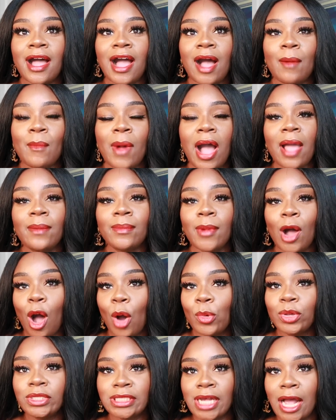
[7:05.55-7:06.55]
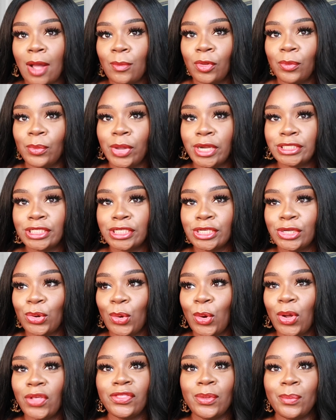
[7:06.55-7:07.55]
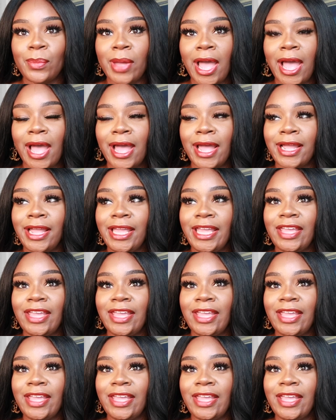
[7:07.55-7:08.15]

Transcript: Um, I'm always complimented on the bag,